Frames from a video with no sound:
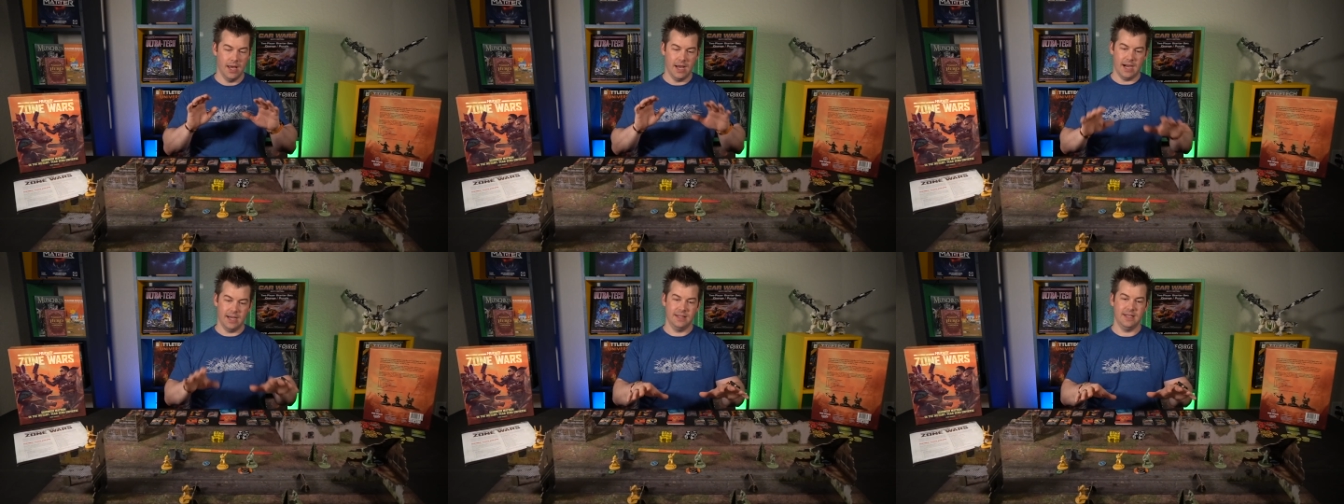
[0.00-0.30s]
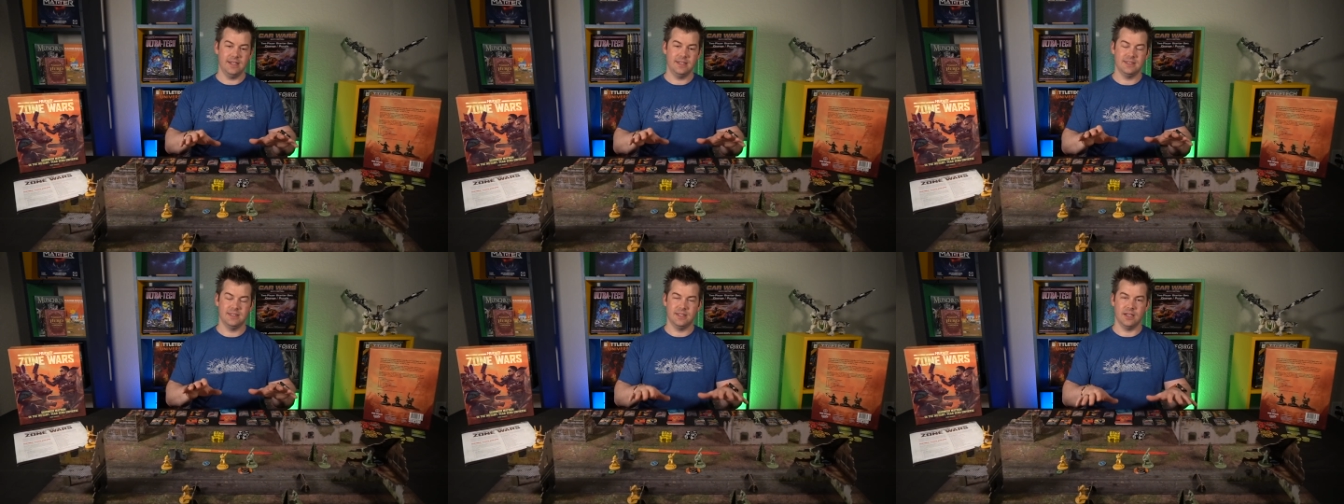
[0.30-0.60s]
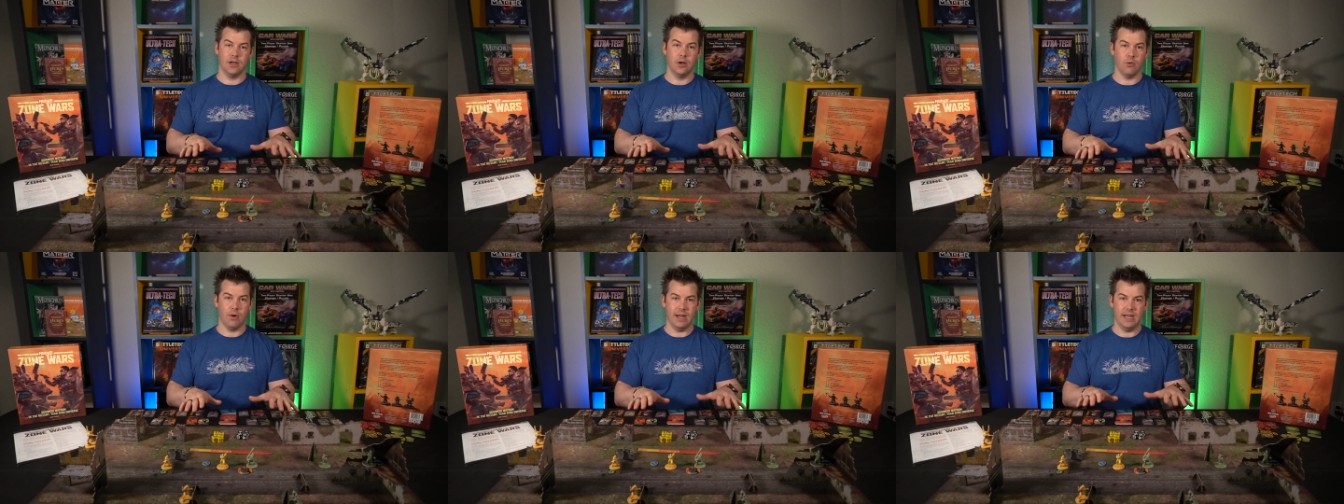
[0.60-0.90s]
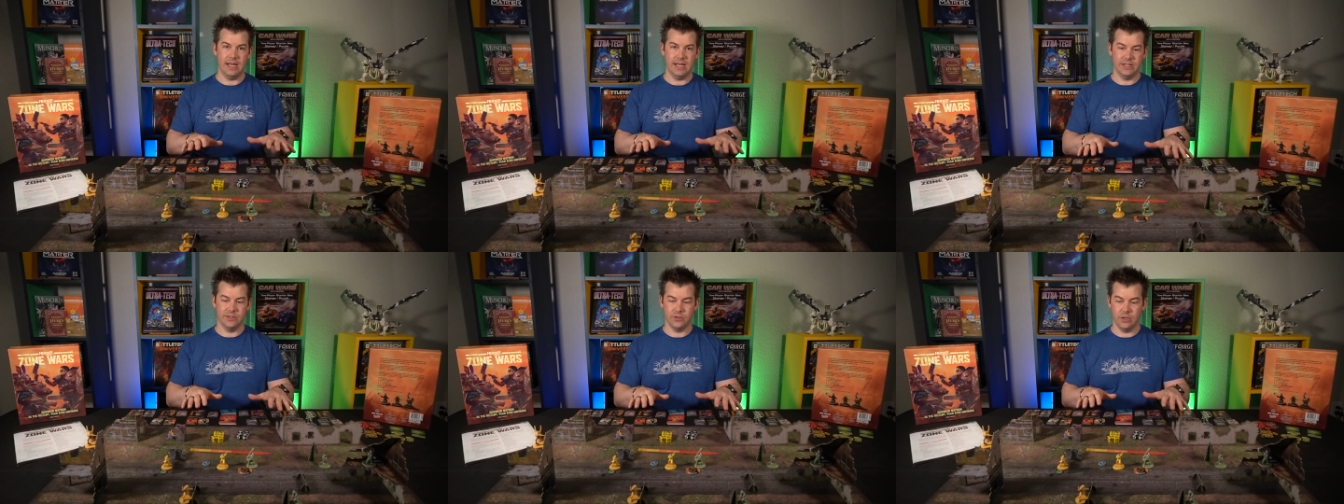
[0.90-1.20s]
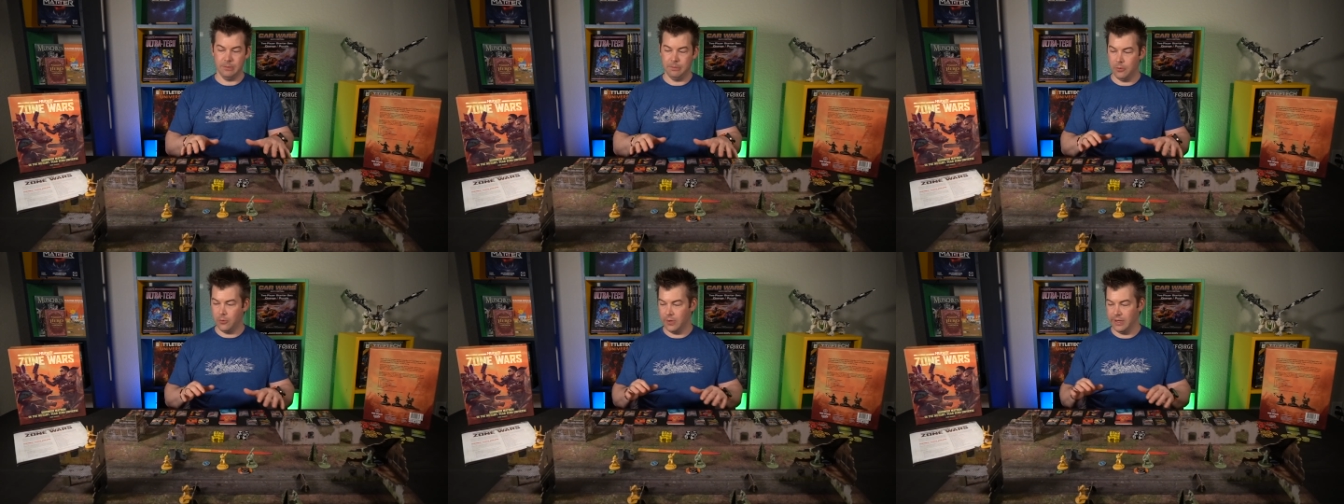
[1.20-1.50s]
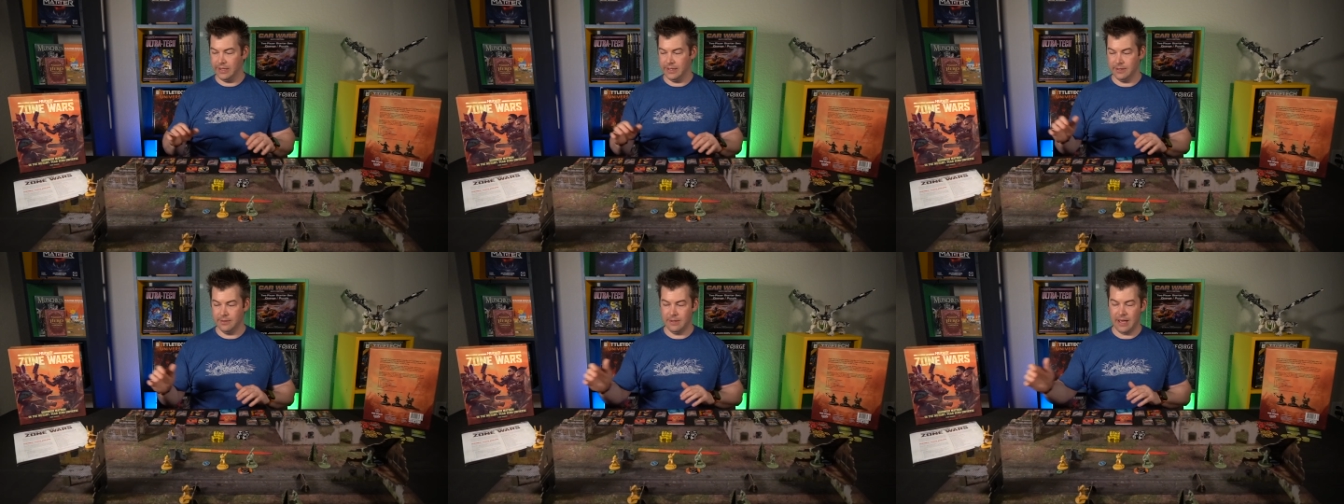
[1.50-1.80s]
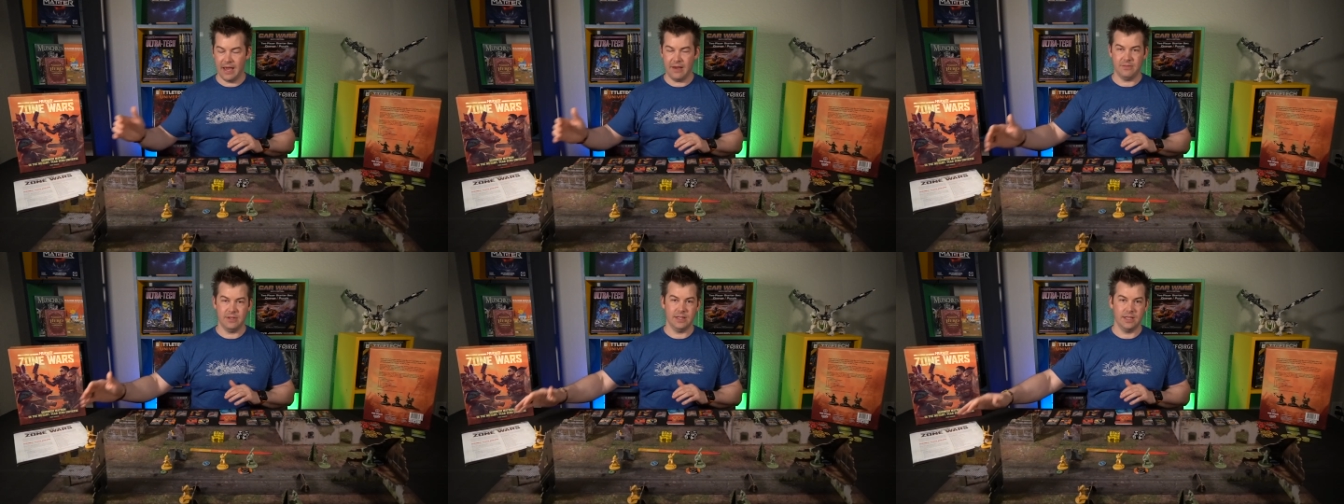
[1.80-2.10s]
I think this is a great entry point.
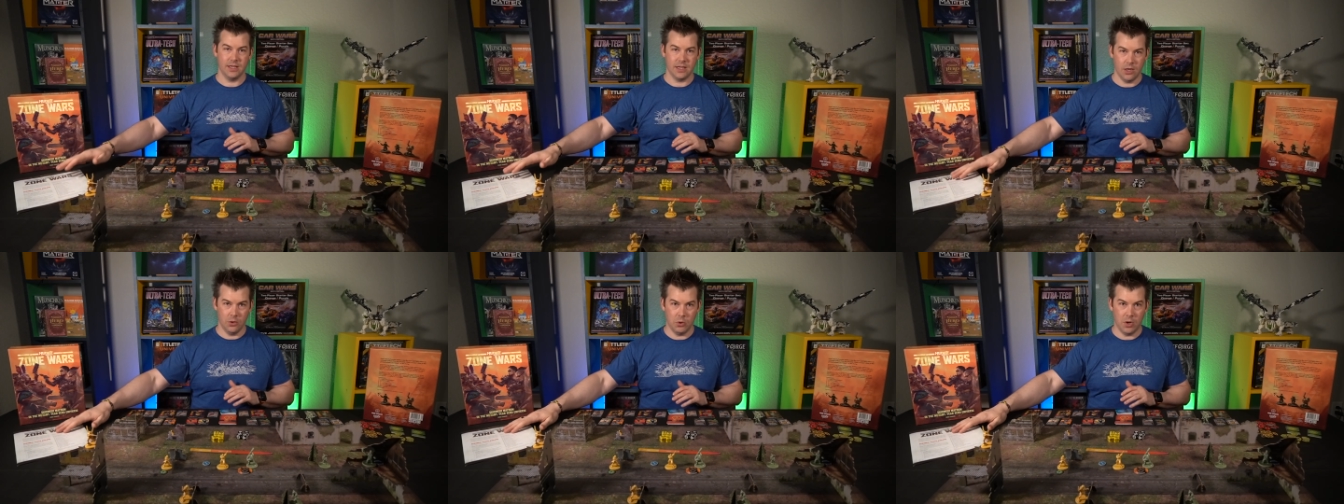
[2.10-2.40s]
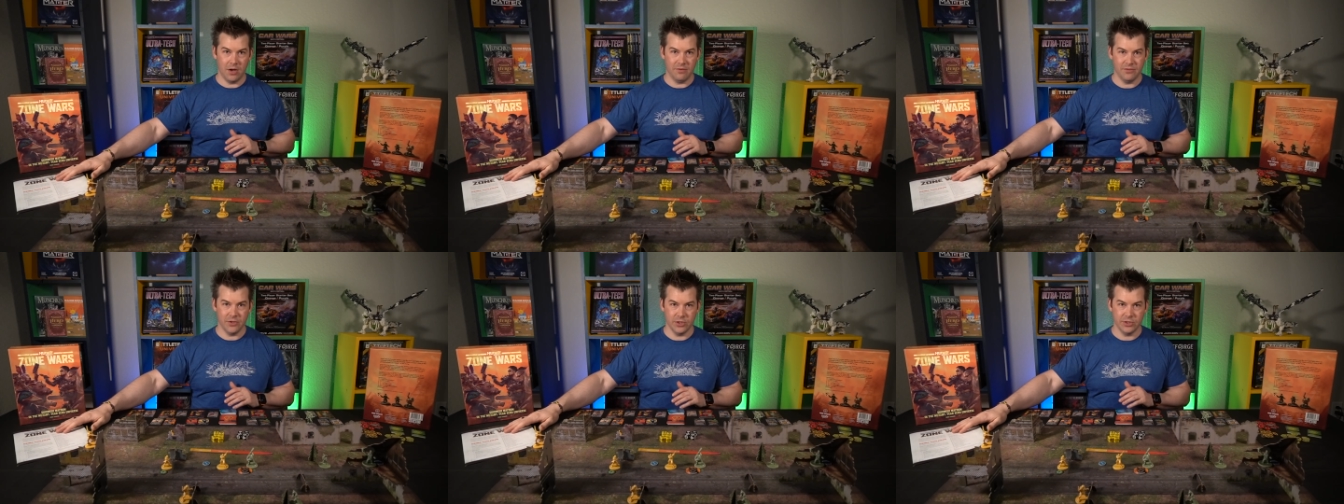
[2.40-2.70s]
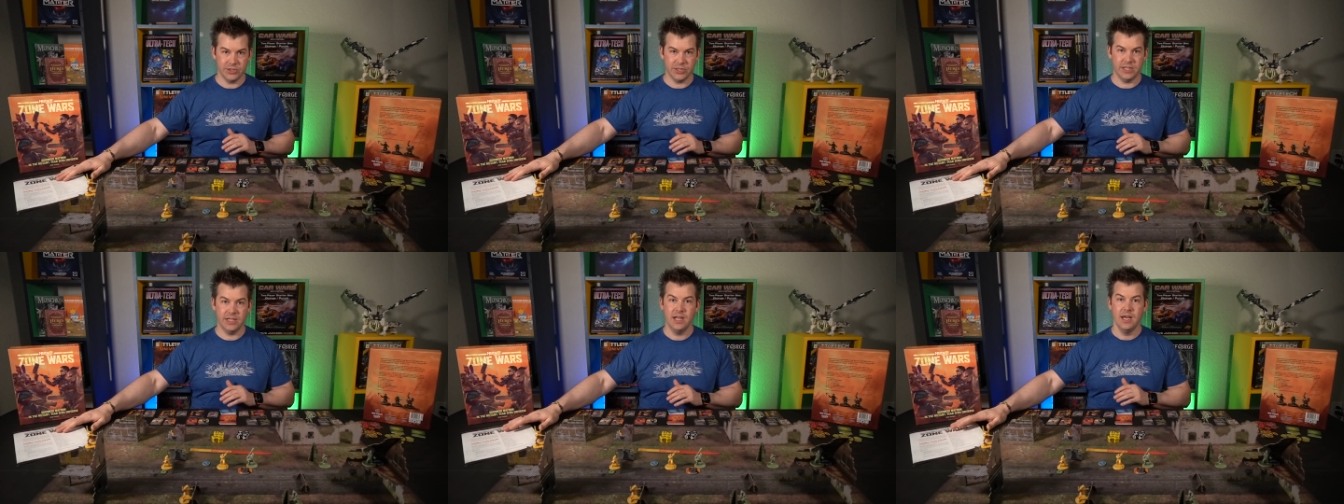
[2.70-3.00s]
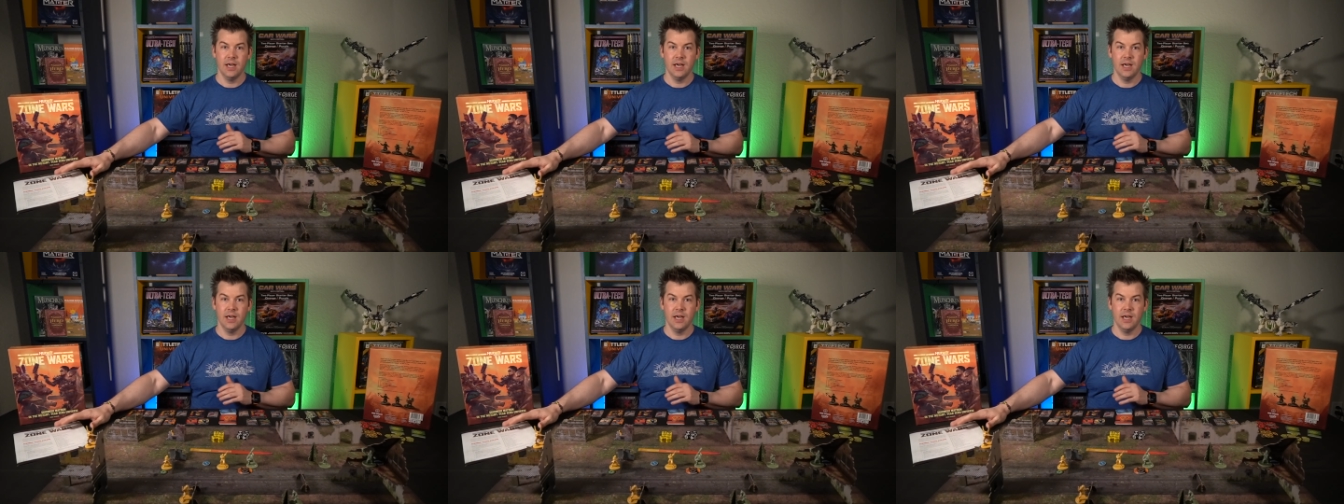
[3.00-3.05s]
Having the co-op version,